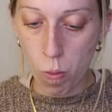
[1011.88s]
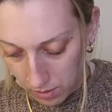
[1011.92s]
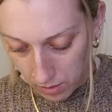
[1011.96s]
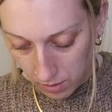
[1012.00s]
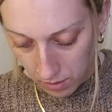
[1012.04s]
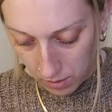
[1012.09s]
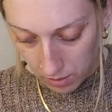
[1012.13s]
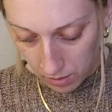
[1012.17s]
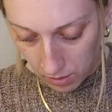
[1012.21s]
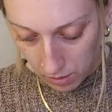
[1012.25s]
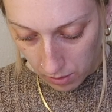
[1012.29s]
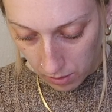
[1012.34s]

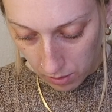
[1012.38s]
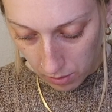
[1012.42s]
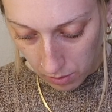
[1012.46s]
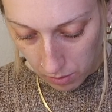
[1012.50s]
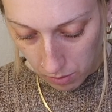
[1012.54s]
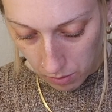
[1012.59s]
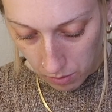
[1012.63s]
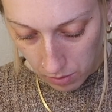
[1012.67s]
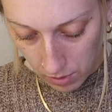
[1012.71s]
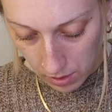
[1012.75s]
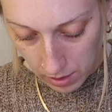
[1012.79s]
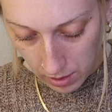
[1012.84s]
So
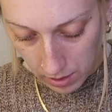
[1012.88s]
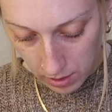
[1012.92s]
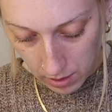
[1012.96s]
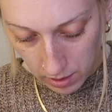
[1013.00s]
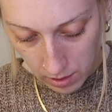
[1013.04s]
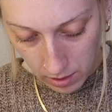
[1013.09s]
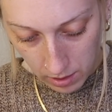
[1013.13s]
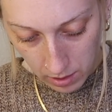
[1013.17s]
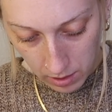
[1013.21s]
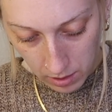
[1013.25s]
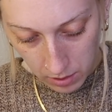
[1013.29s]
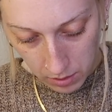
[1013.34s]

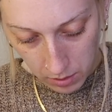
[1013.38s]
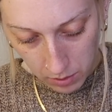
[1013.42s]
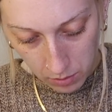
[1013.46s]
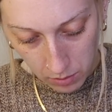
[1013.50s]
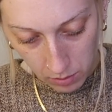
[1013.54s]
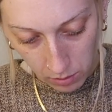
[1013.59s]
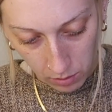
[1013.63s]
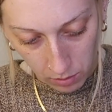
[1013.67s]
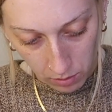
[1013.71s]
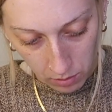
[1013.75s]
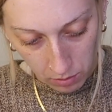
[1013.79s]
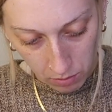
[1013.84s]
1,
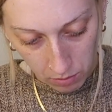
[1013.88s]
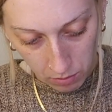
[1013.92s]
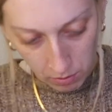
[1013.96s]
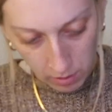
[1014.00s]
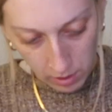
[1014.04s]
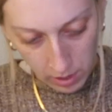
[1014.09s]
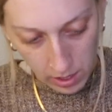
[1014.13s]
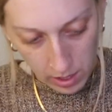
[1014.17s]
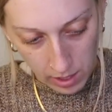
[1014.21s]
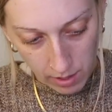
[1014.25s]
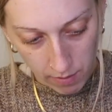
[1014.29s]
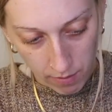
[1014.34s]
2,
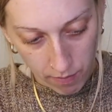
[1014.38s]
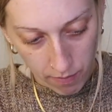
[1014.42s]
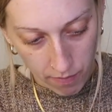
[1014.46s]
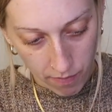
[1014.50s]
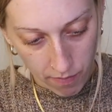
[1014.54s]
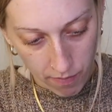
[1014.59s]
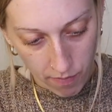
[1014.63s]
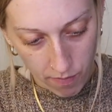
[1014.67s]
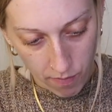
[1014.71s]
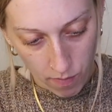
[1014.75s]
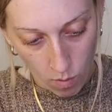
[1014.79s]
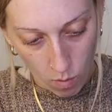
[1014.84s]
3,
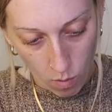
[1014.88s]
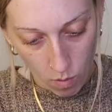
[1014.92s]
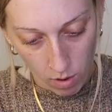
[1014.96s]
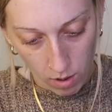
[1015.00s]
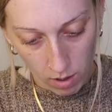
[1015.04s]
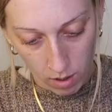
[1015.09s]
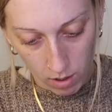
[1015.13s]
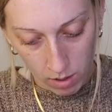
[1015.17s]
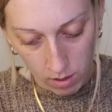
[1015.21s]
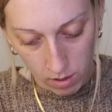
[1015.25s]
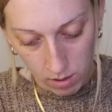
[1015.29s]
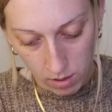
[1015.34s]

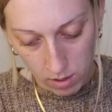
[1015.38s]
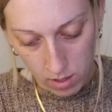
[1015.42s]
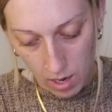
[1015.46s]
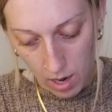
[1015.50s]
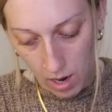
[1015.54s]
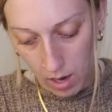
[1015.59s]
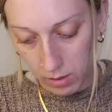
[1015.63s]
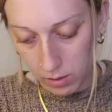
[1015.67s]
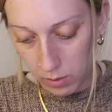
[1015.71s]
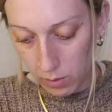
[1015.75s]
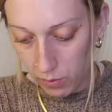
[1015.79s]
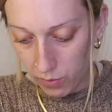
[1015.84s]
4. Yeah,
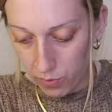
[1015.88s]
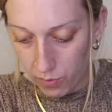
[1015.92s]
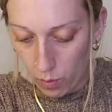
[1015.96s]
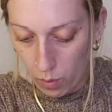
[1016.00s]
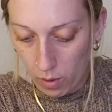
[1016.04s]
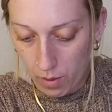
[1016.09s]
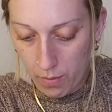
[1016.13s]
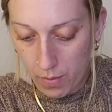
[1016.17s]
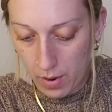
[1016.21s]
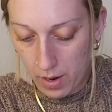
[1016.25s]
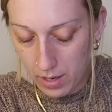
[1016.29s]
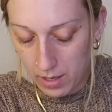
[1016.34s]
I'll do
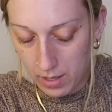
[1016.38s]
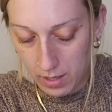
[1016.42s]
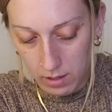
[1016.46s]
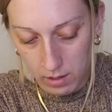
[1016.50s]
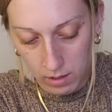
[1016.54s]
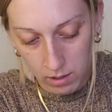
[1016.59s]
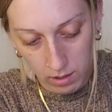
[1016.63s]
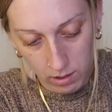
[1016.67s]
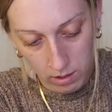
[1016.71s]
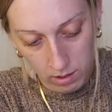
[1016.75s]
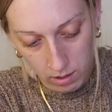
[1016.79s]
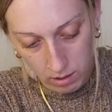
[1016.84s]
4
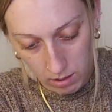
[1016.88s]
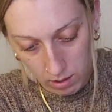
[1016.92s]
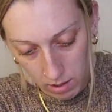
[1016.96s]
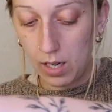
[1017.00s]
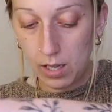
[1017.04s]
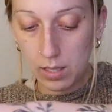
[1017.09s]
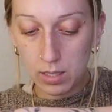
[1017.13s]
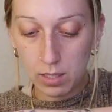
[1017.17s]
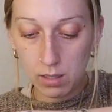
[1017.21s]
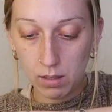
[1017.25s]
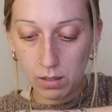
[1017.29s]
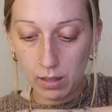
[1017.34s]
buttons. I
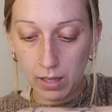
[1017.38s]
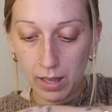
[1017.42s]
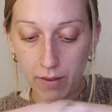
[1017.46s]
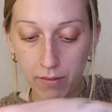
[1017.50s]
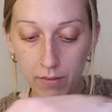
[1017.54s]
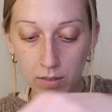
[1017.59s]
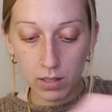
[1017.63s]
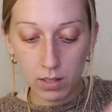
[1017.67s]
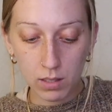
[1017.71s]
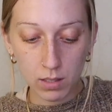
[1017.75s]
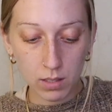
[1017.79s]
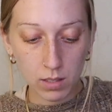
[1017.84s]
did
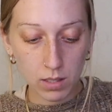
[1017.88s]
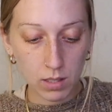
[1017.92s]
11